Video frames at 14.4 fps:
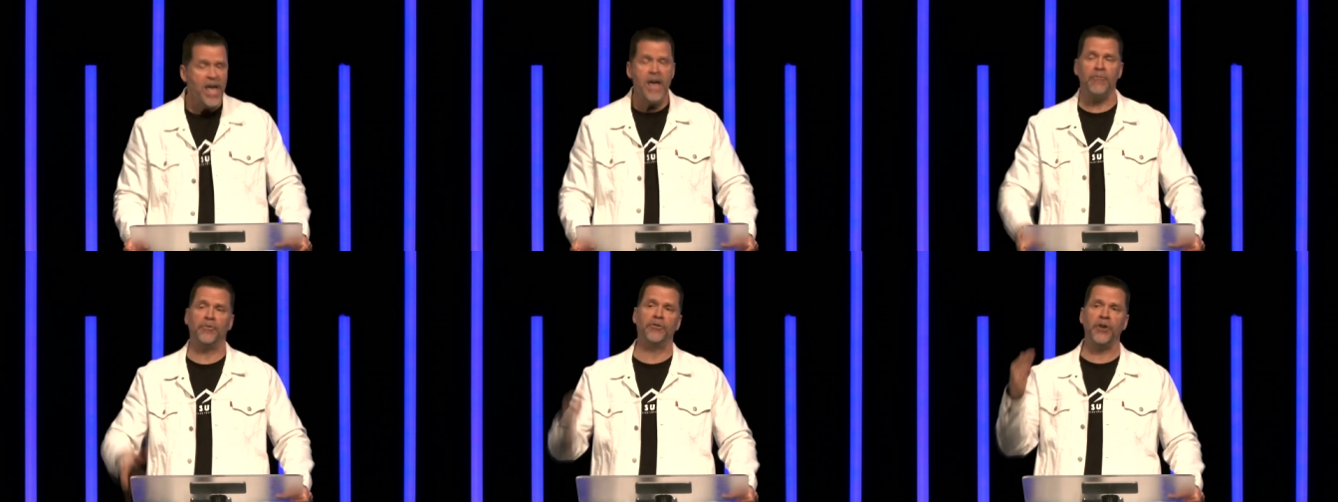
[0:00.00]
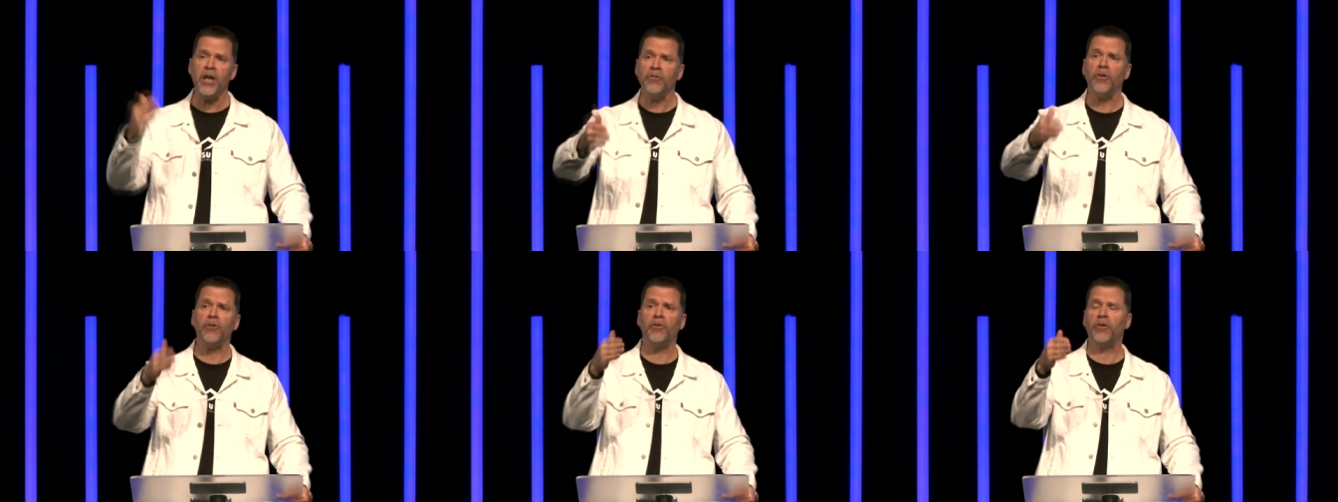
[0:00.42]
If
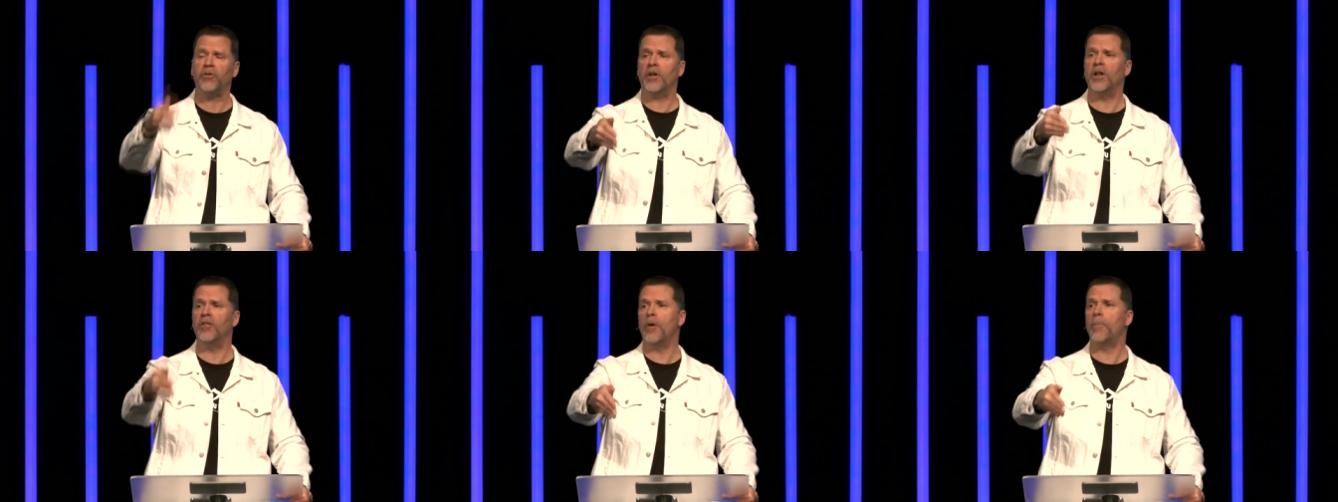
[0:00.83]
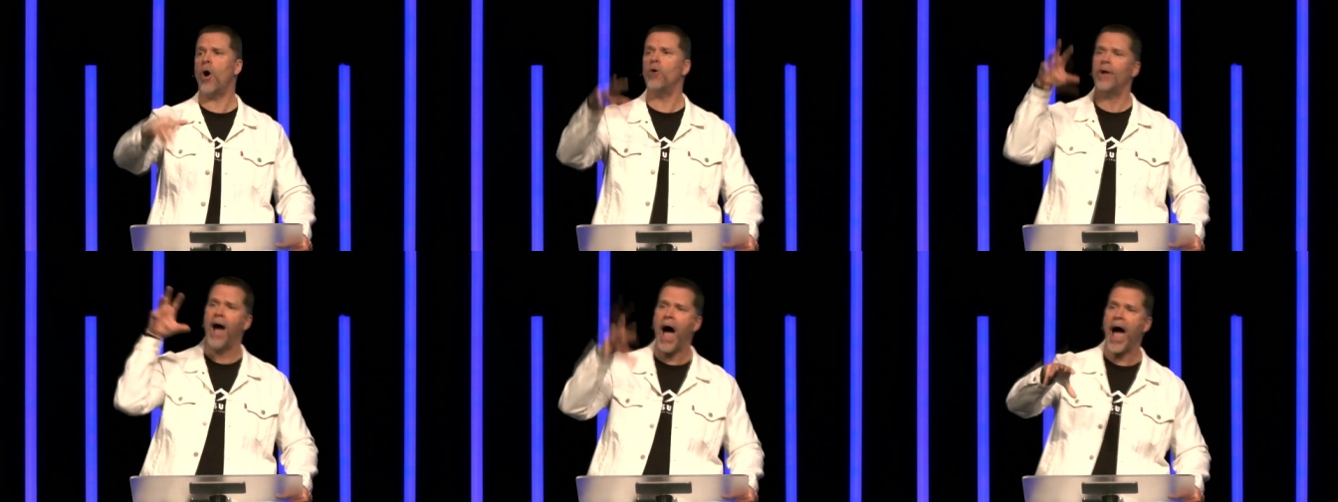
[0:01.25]
Jesus isn't in the
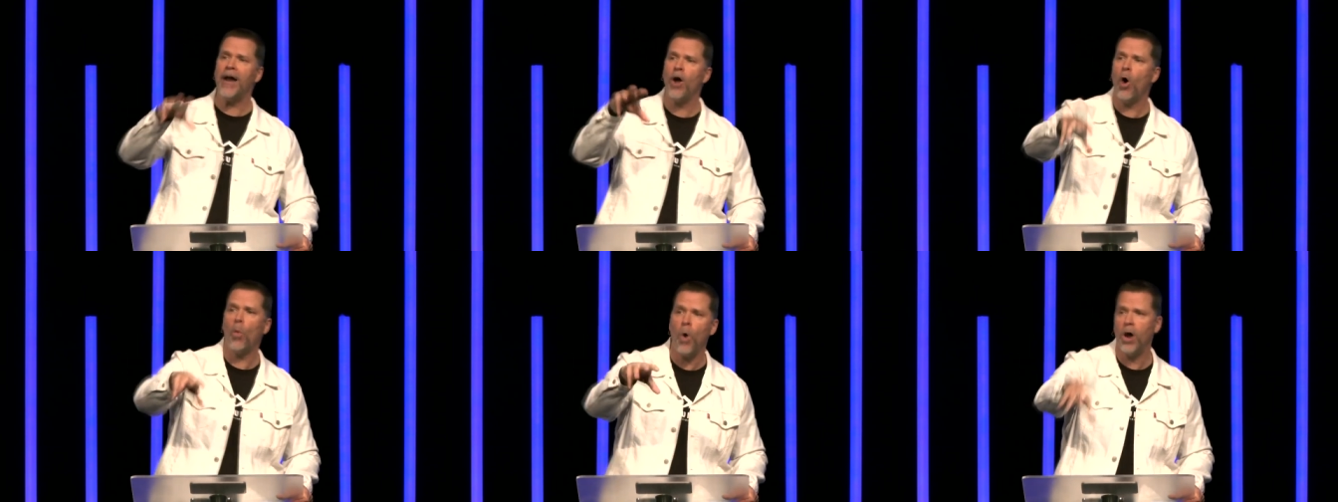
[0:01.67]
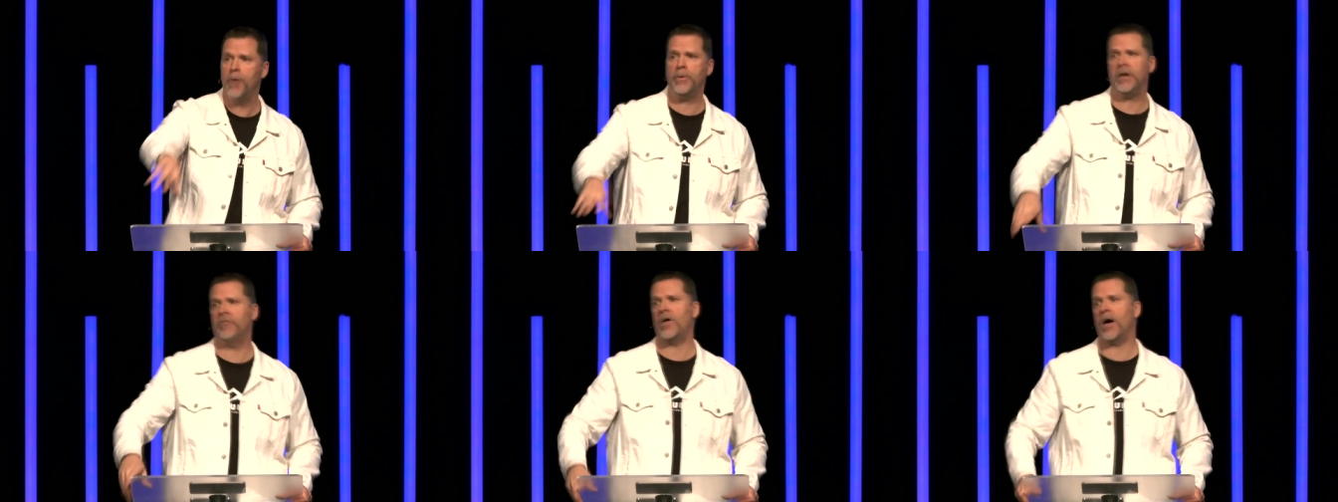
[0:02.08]
boat, I don't want to
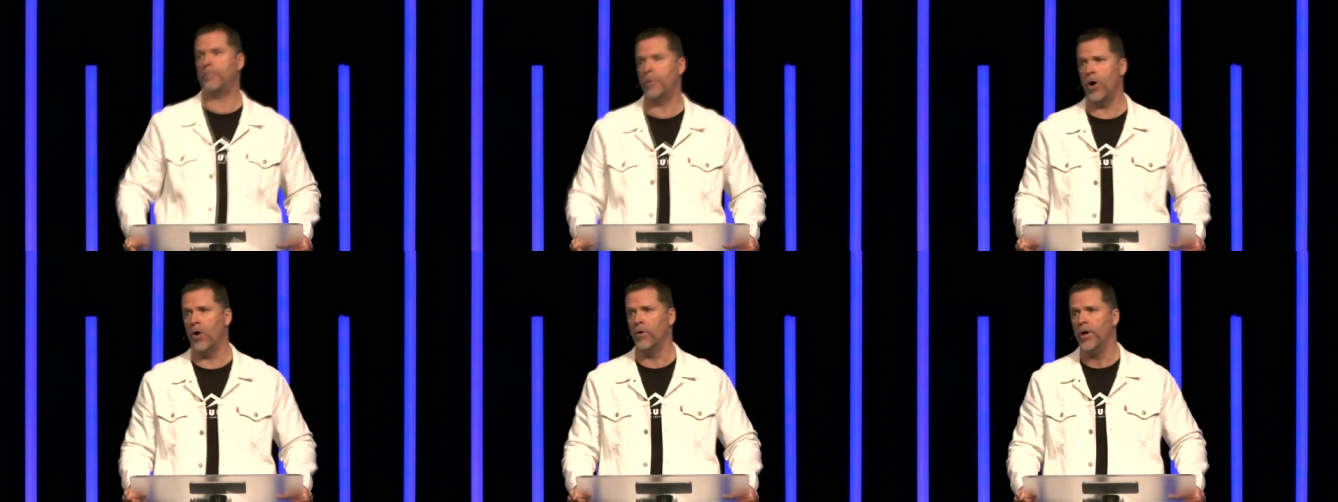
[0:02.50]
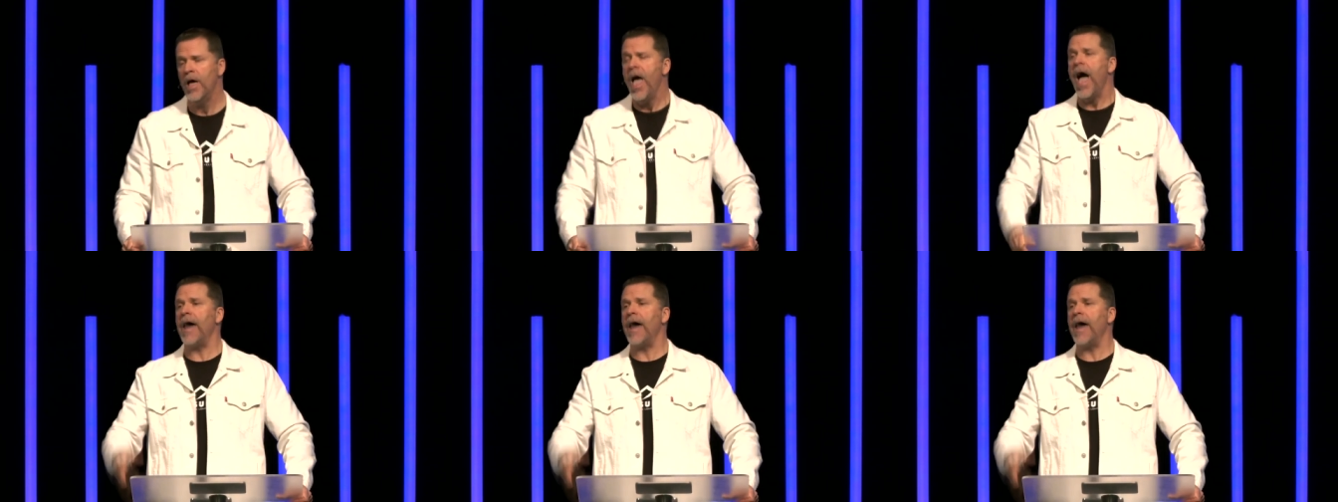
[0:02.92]
be in that boat.